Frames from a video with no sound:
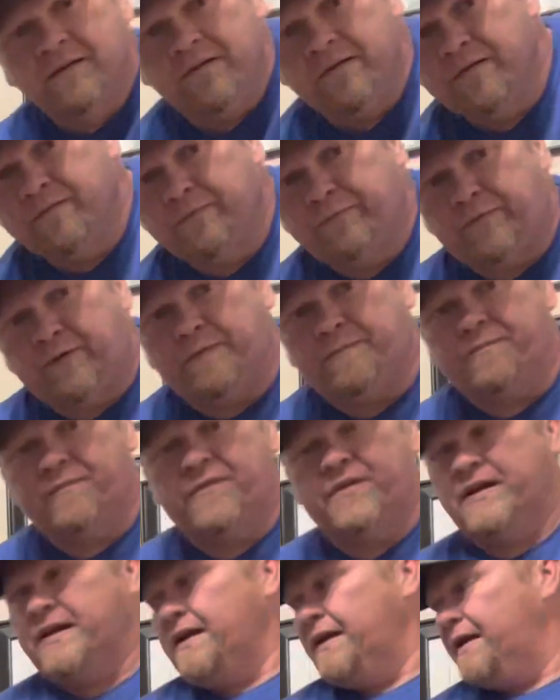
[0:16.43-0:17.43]
from
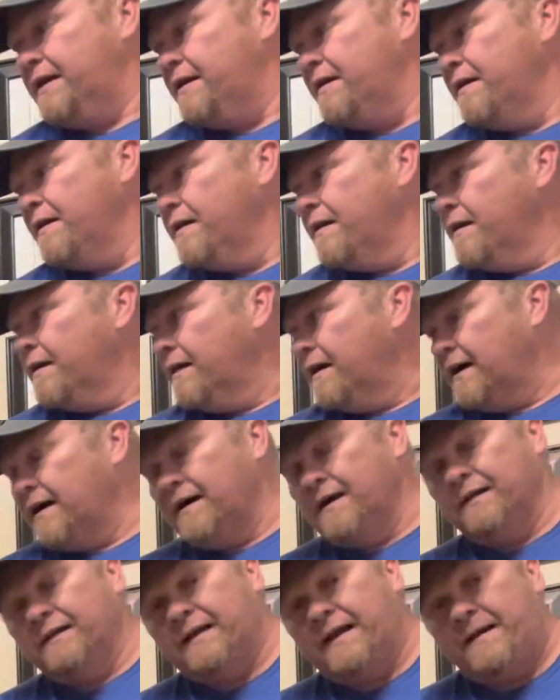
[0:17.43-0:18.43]
the
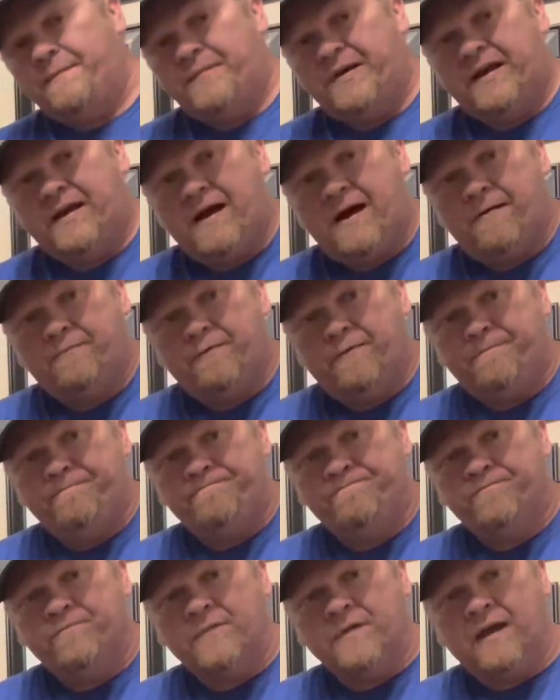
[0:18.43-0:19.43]
Let It Be
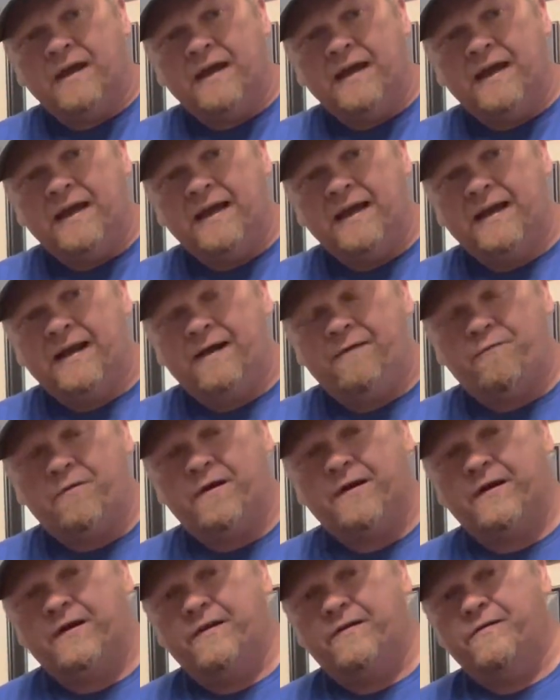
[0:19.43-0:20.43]
album, and I
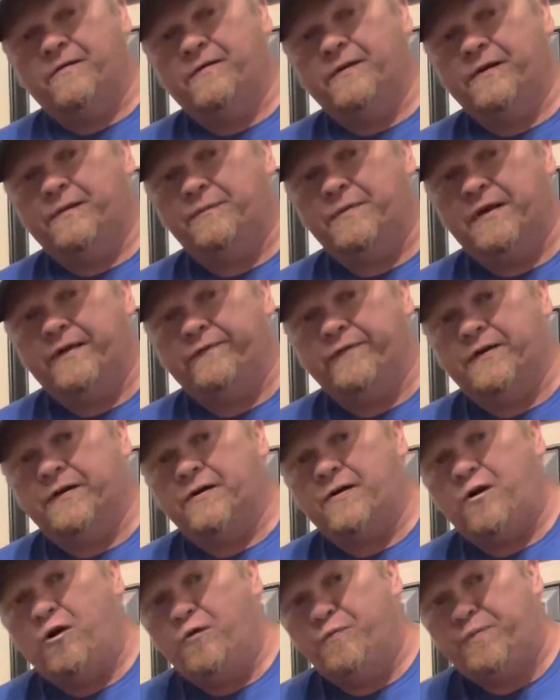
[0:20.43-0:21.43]
wanted to do a little bit of
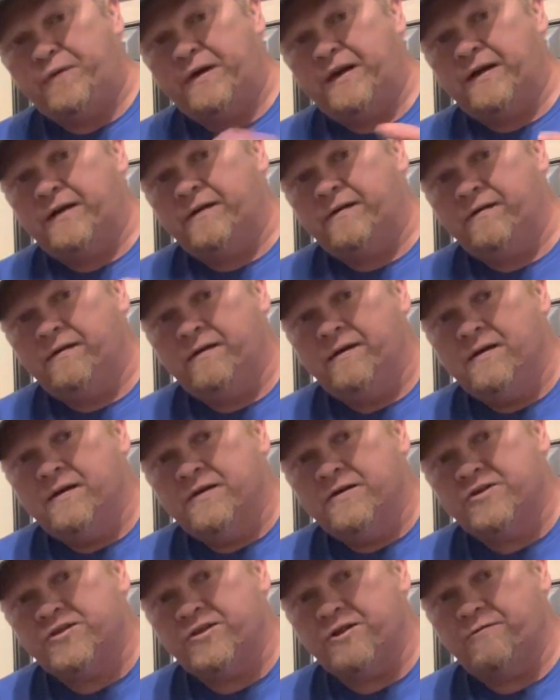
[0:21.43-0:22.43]
an opening
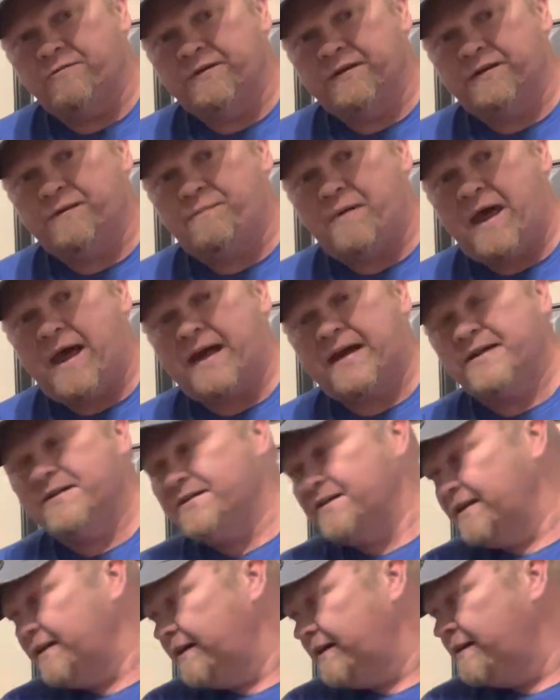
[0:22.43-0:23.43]
showing the
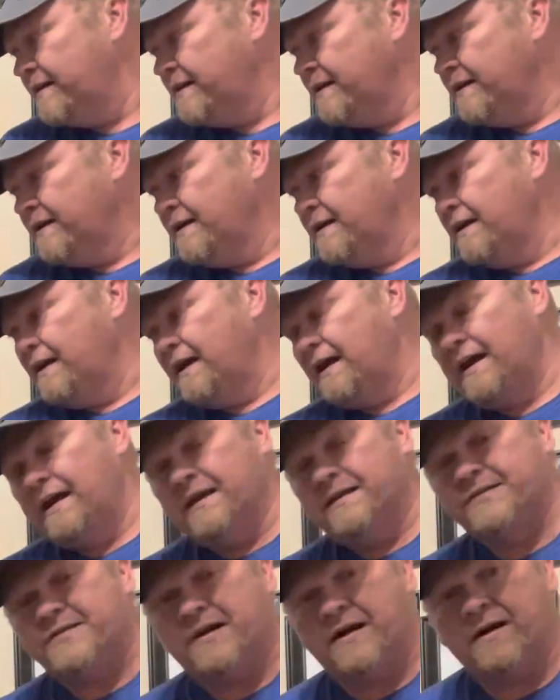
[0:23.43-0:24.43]
packaging
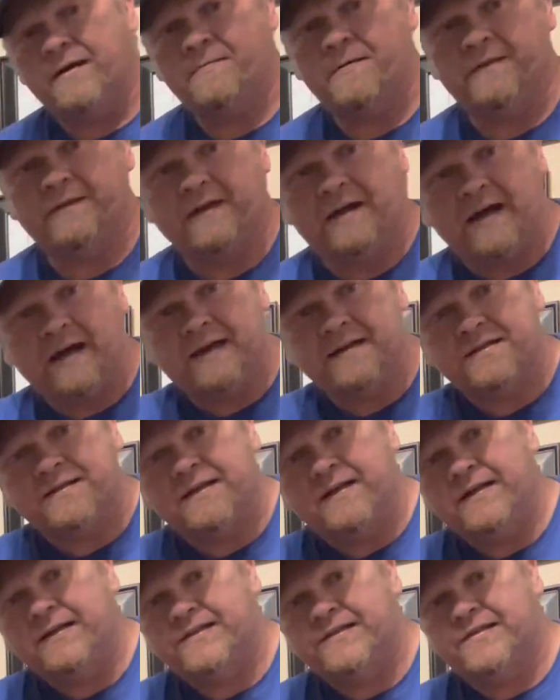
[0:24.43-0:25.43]
and talk about the
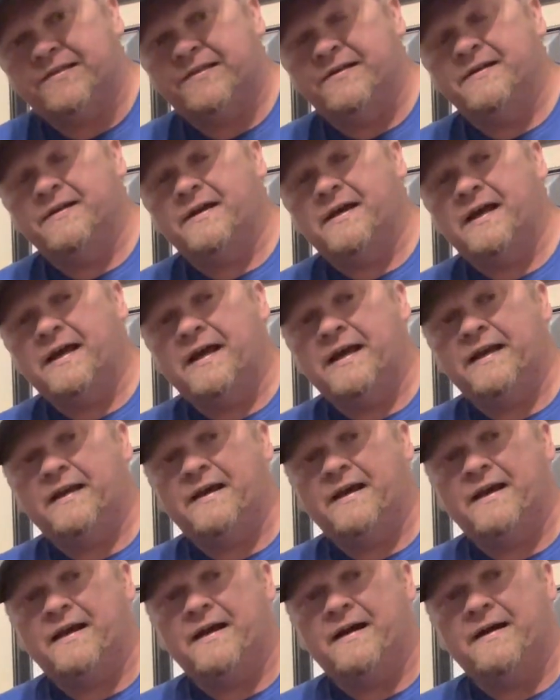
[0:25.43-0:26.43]
contents and
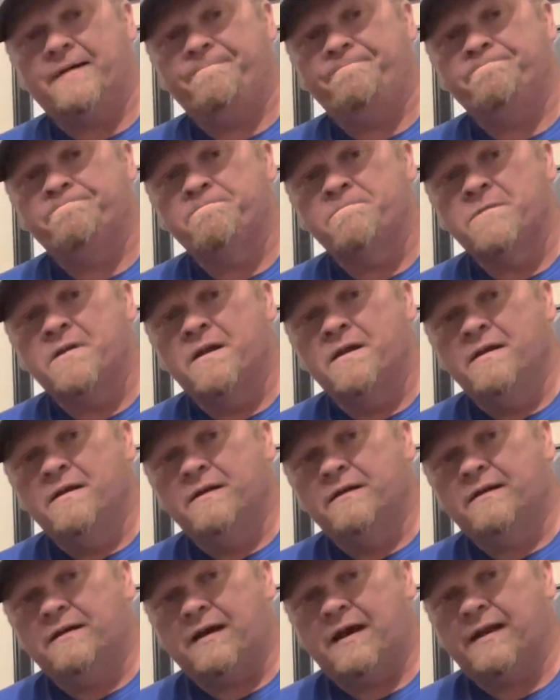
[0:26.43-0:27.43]

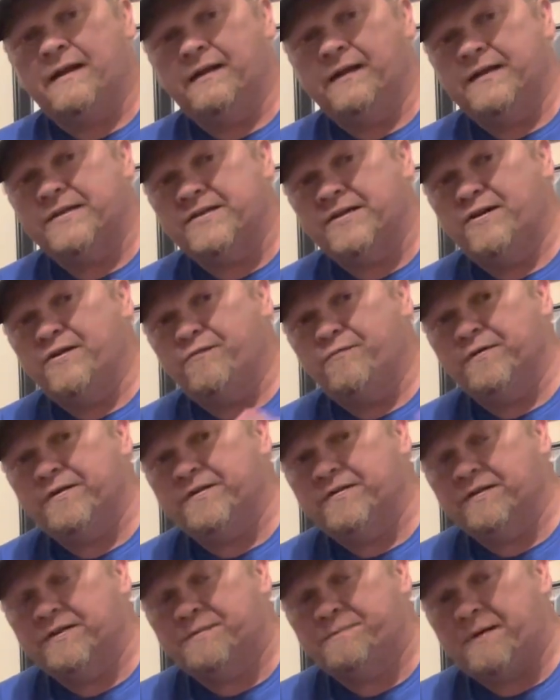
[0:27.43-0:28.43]
kind of let you know what
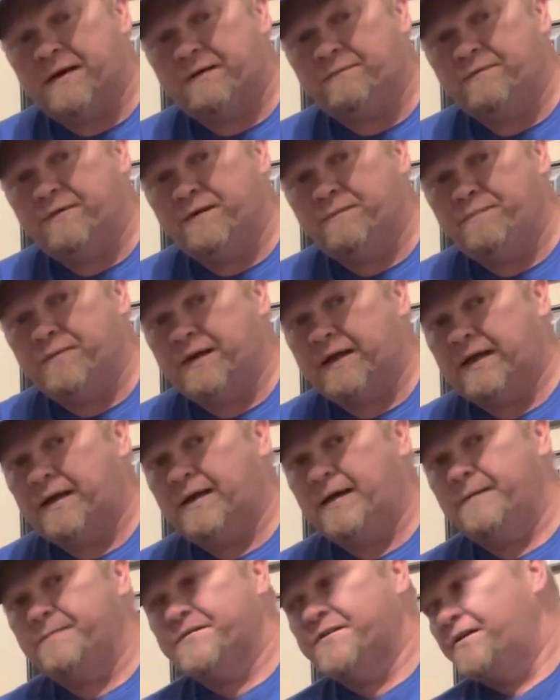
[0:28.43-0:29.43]
to expect when you pick it
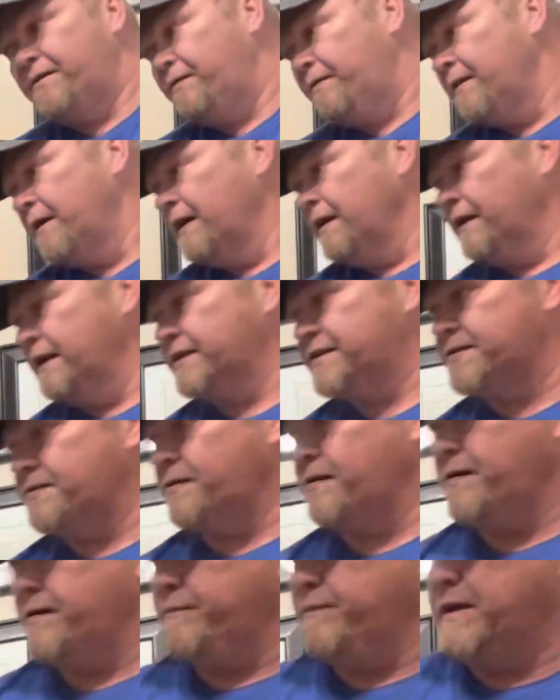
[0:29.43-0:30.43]
up. So let's
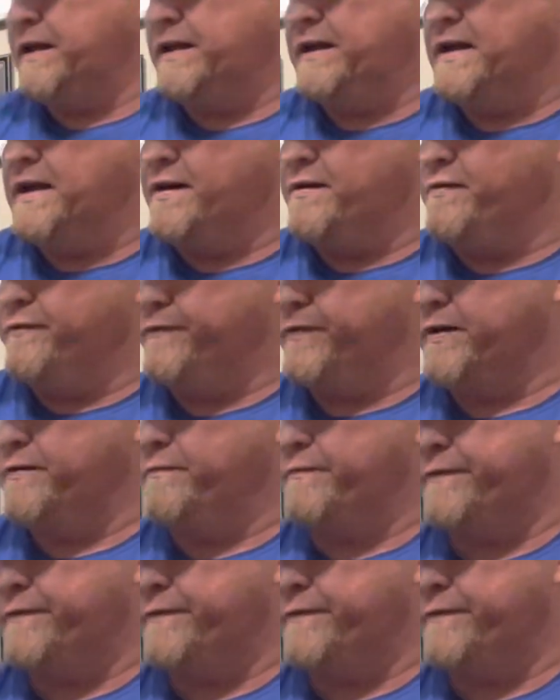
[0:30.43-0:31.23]
start all the way in the end over there. We've